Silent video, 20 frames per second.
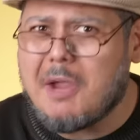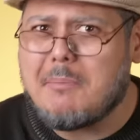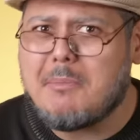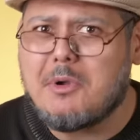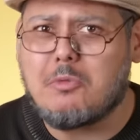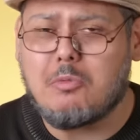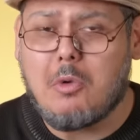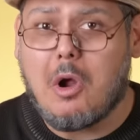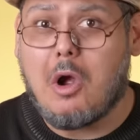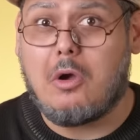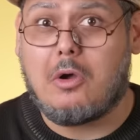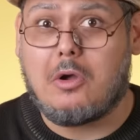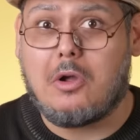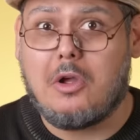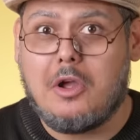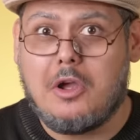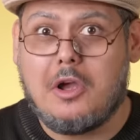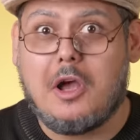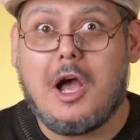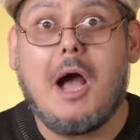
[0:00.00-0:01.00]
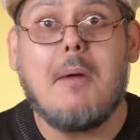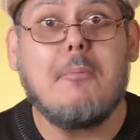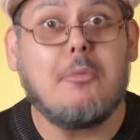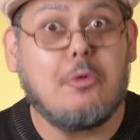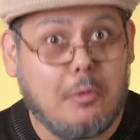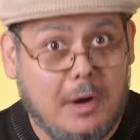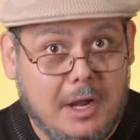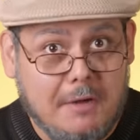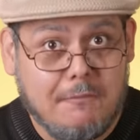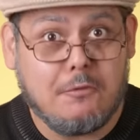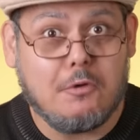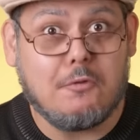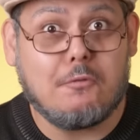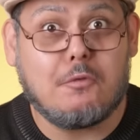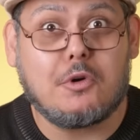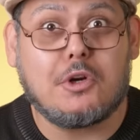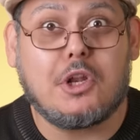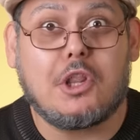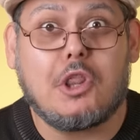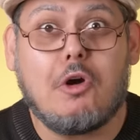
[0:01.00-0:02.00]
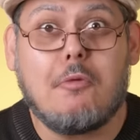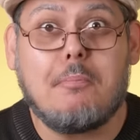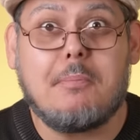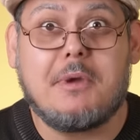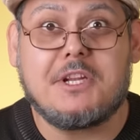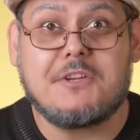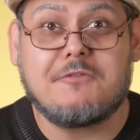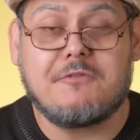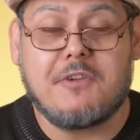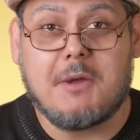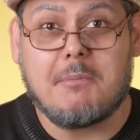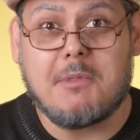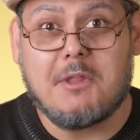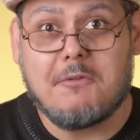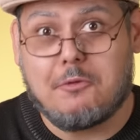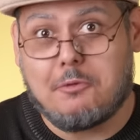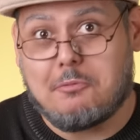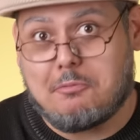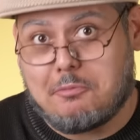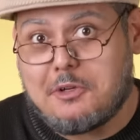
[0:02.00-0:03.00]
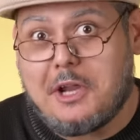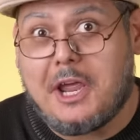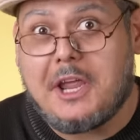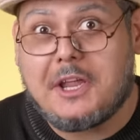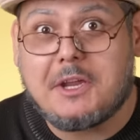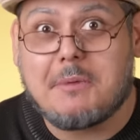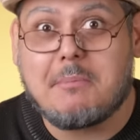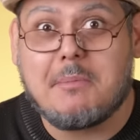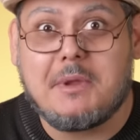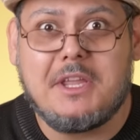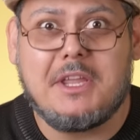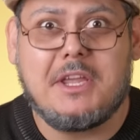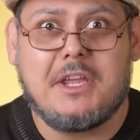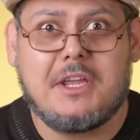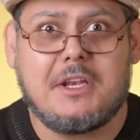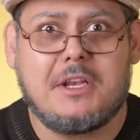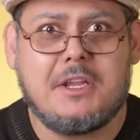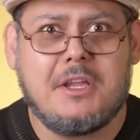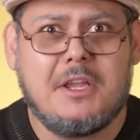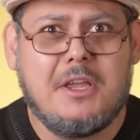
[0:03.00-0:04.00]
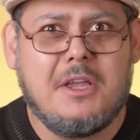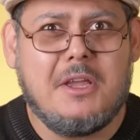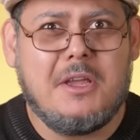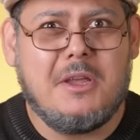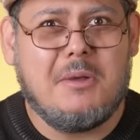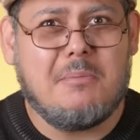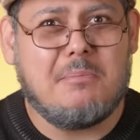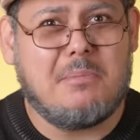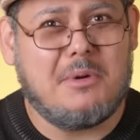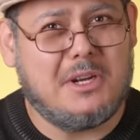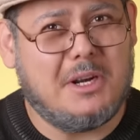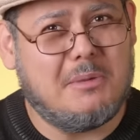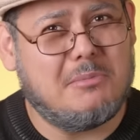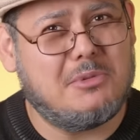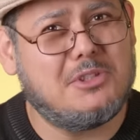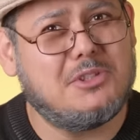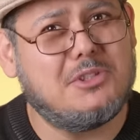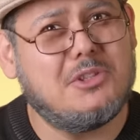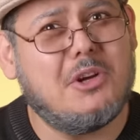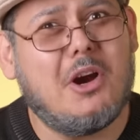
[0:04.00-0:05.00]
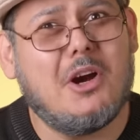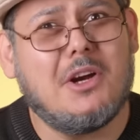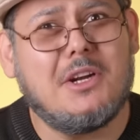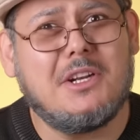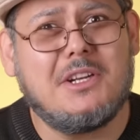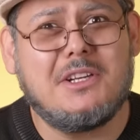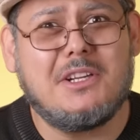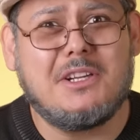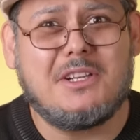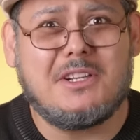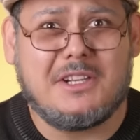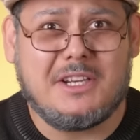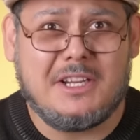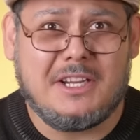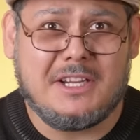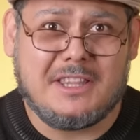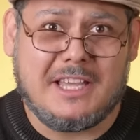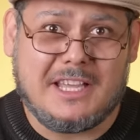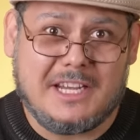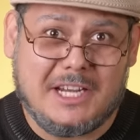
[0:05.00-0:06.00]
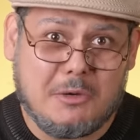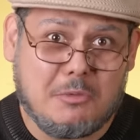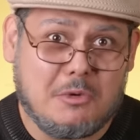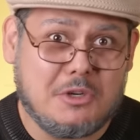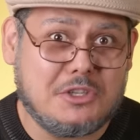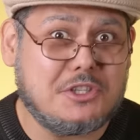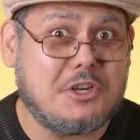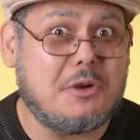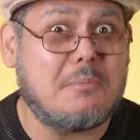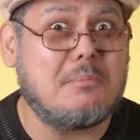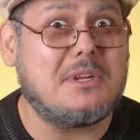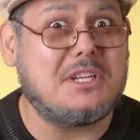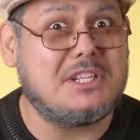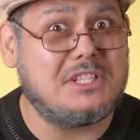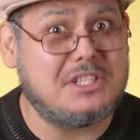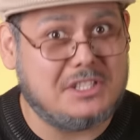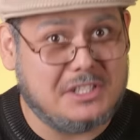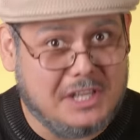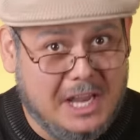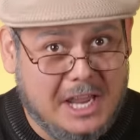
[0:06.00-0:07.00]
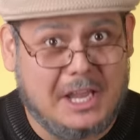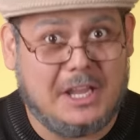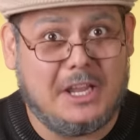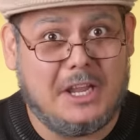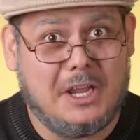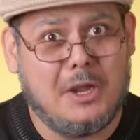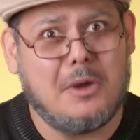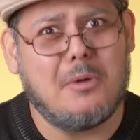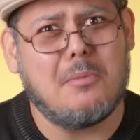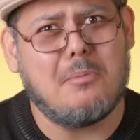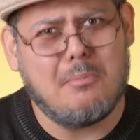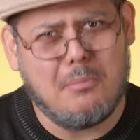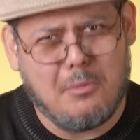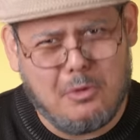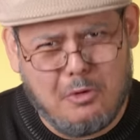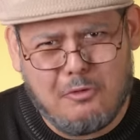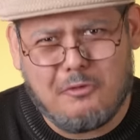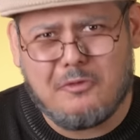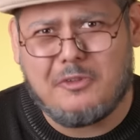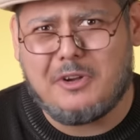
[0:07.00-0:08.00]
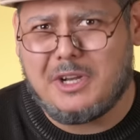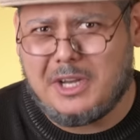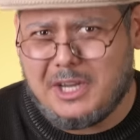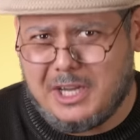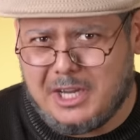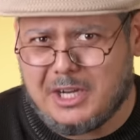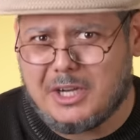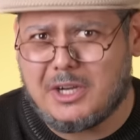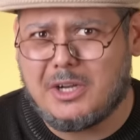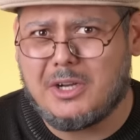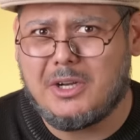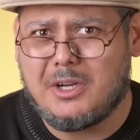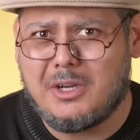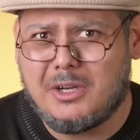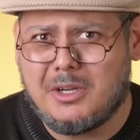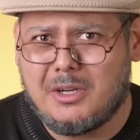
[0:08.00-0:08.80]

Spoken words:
get me wrong, I'm grateful for the Lopez family for taking me in, but I'm starting to think that it was a mistake moving here.